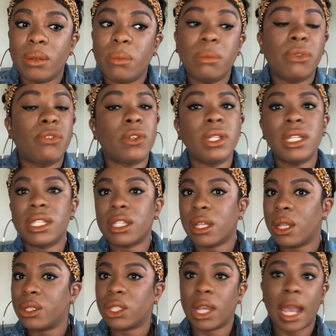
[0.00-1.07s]
Full
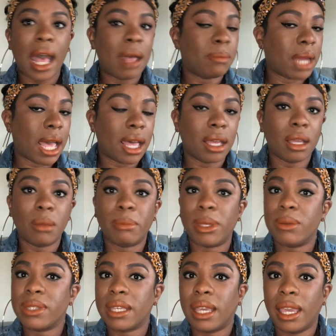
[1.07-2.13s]
disclosure, I'm not a
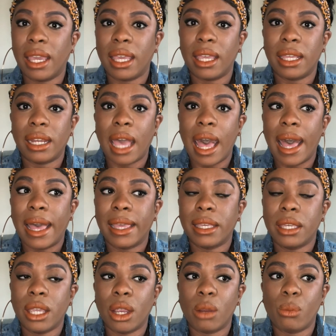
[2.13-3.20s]
music head. I
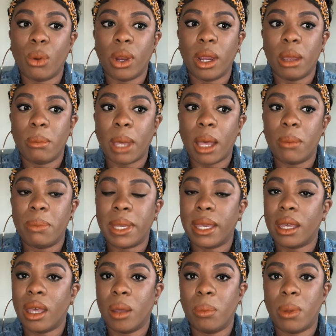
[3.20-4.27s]
care more about being
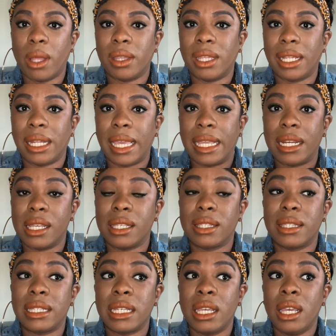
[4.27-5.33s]
up on the latest
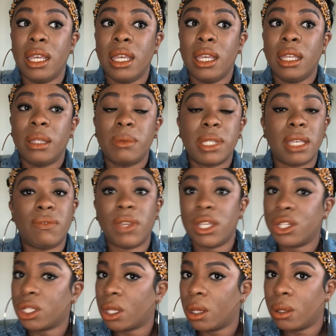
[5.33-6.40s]
TV
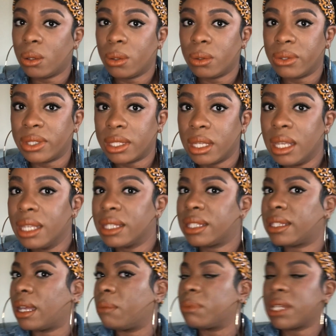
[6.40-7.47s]
shows,
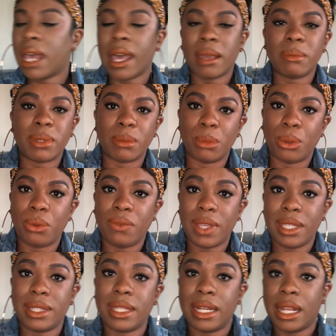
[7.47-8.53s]
sometimes
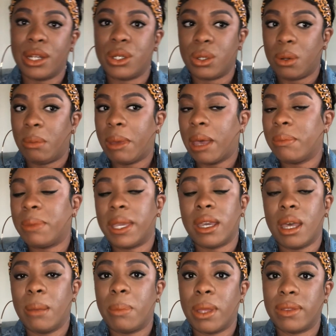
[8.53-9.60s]
movies, than I do about being
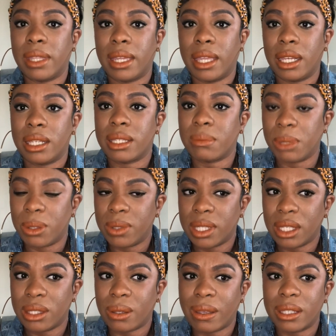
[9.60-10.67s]
up on the latest
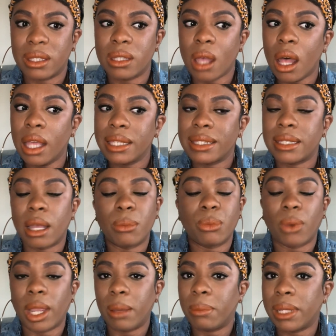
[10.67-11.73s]
music. So I saw some
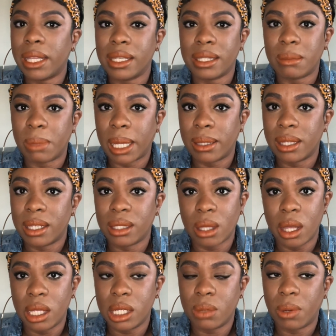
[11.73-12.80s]
ramblings about this
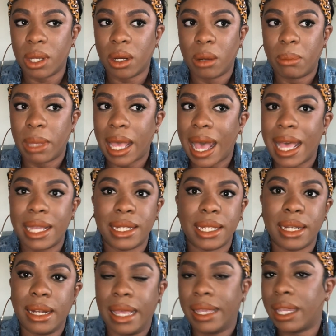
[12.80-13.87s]
on Twitter, but I
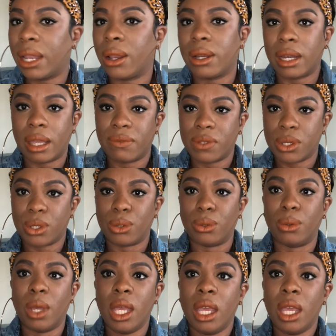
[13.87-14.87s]
did not care enough to